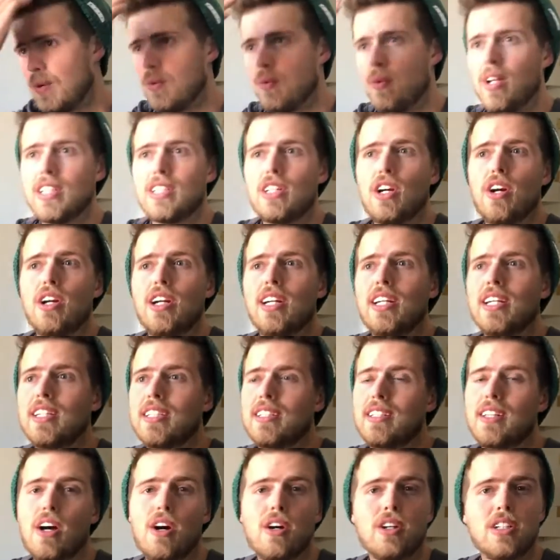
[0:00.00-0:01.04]

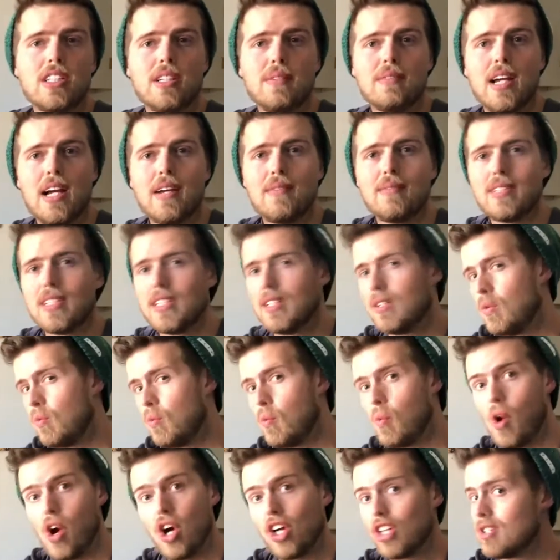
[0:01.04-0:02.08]
It's hard sometimes to
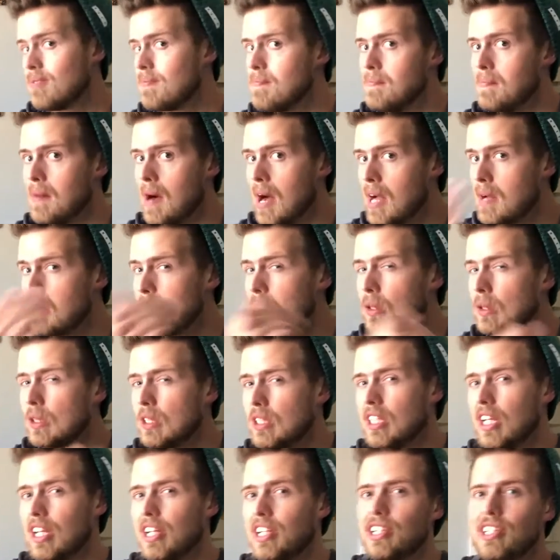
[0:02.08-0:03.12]
watch Bible
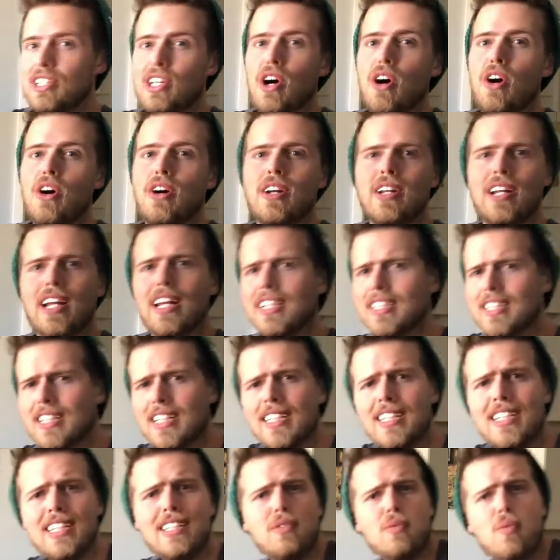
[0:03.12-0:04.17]
studies on. It's
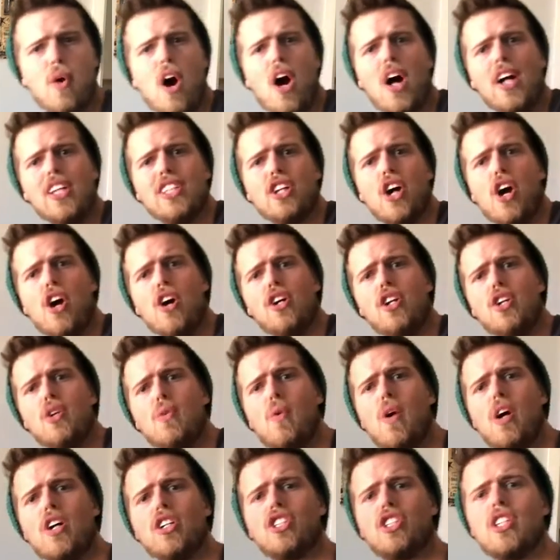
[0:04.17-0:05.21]
hard
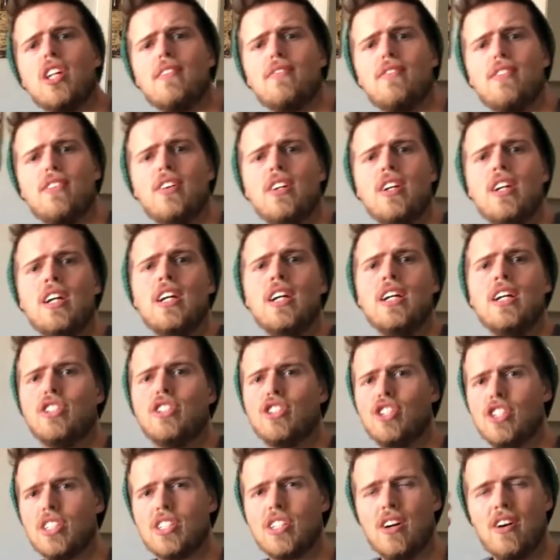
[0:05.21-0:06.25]
to watch stuff
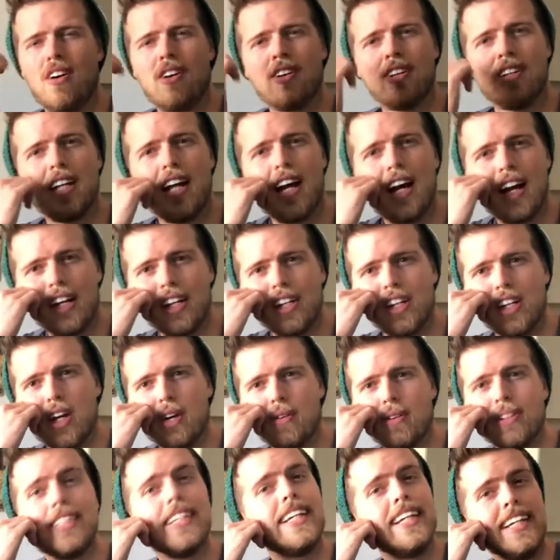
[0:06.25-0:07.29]
just online, you
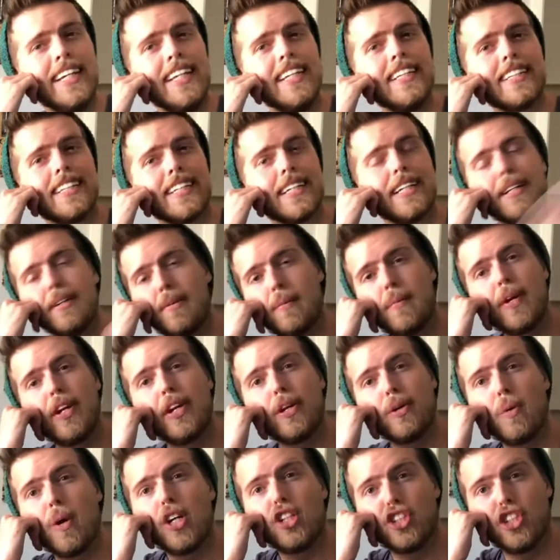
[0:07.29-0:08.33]
know. It's easy when
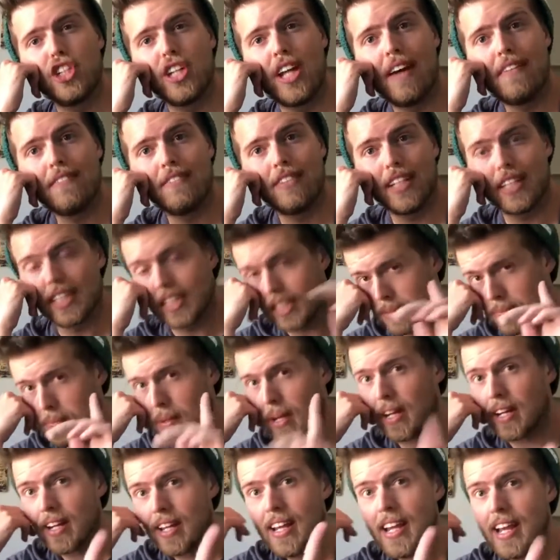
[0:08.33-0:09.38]
you're watching Netflix,
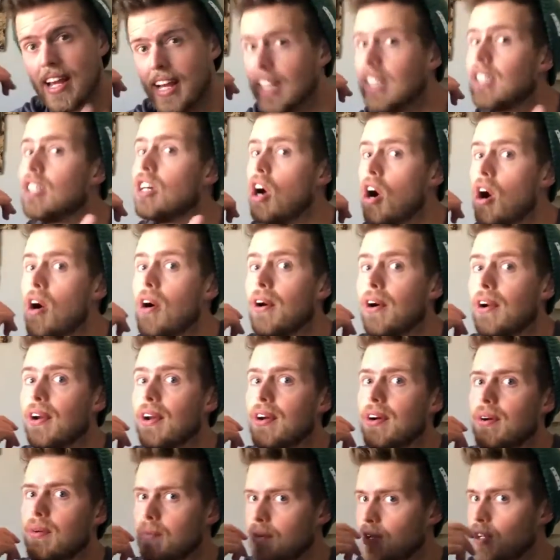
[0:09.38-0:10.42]
but it's
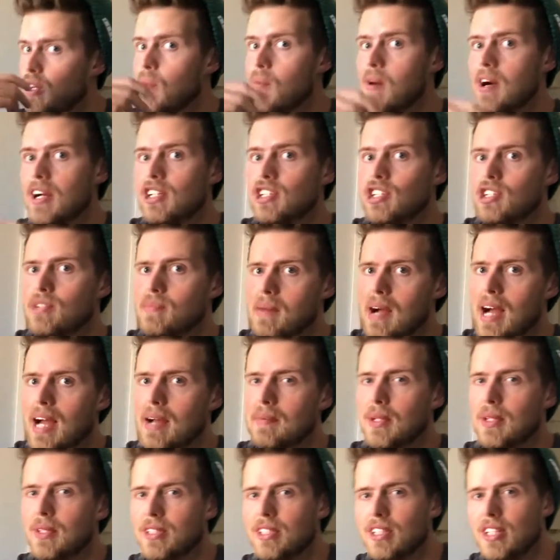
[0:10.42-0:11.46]
hard when you're watching
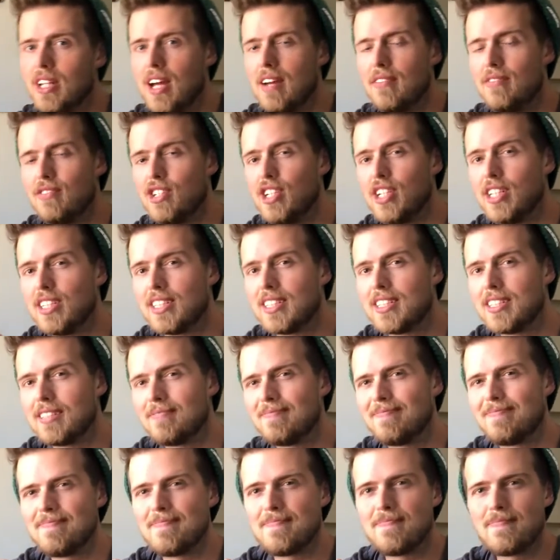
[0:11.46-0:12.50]
Bible stuff. Jeez.
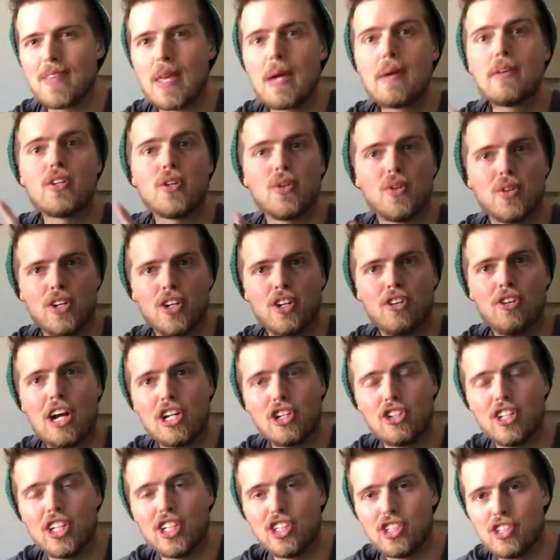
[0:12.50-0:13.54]
So
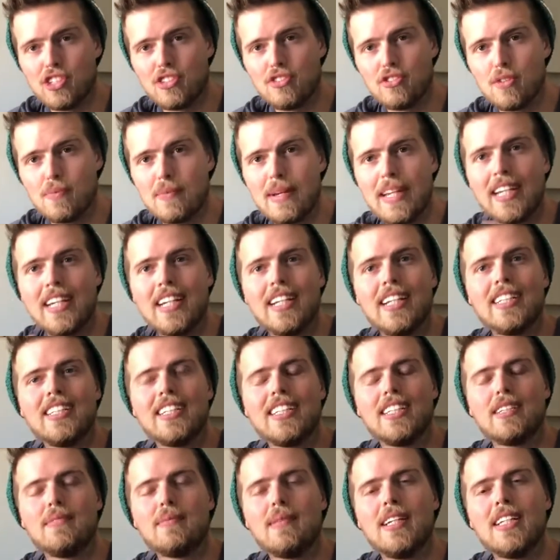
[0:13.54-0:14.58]
congratulations for making it
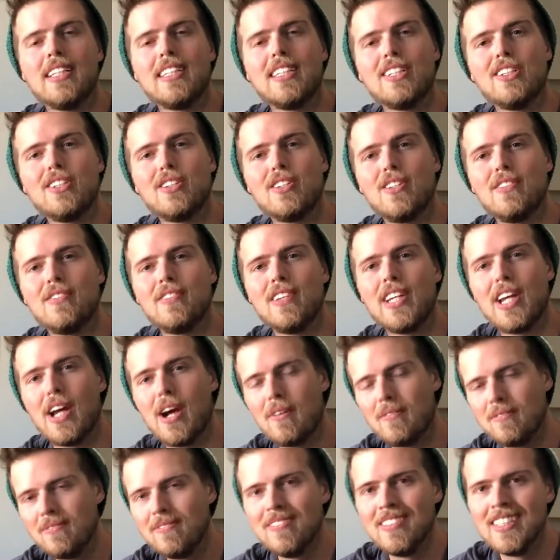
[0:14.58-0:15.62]
6 minutes into the
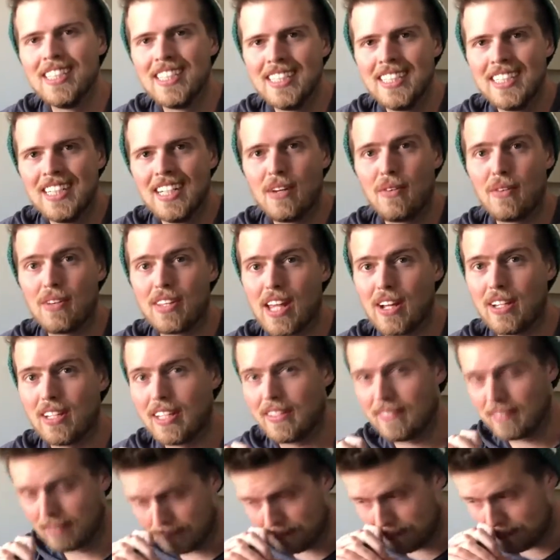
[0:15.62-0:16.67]
video without
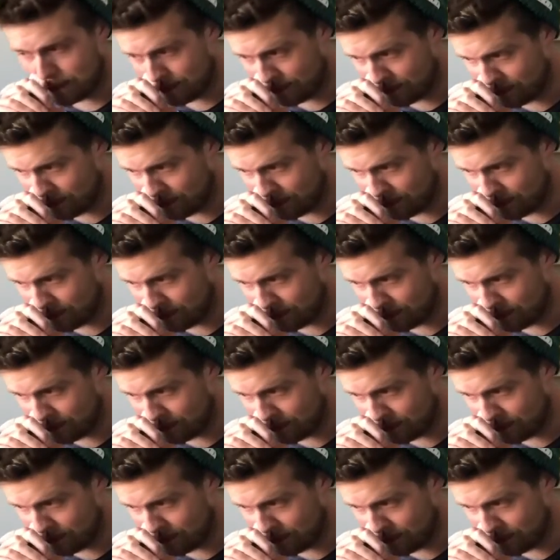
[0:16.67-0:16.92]
leaving.